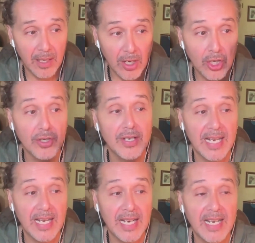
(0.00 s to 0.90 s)
are
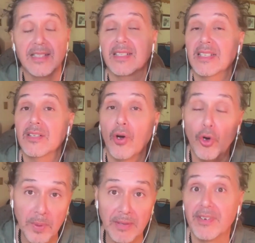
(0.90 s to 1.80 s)
not
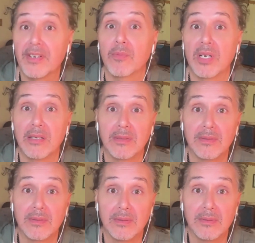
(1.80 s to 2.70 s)
coping very well.
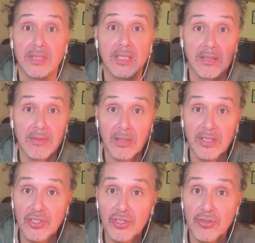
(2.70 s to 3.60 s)
They're at
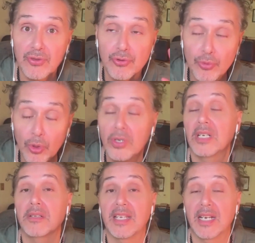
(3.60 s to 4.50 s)

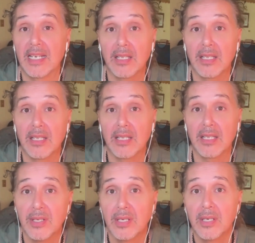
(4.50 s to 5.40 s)
extraordinarily high levels
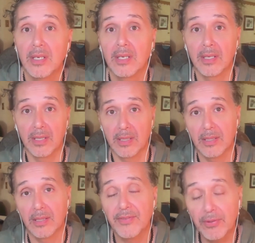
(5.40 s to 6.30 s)

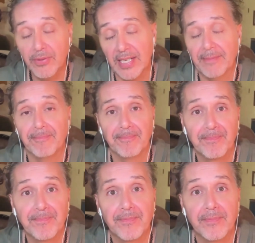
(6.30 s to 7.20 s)
of suicide.
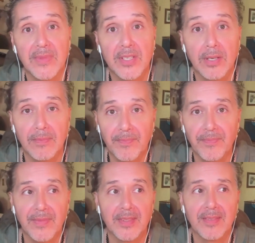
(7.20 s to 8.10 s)
So,
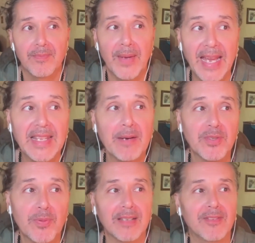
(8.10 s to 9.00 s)
man, that
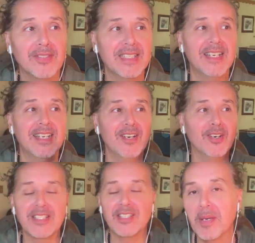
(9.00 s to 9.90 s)
was what? Only
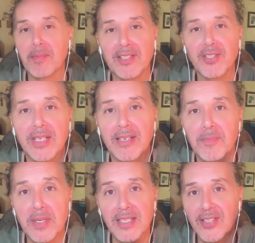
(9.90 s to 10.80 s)
took me about 20
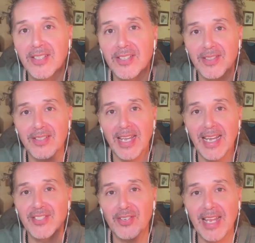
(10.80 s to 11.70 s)
minutes to
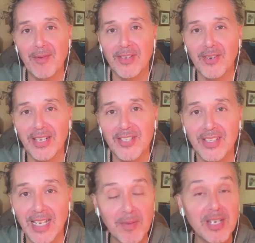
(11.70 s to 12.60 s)
answer that one
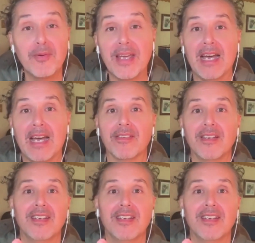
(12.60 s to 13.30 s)
question. How many do we have?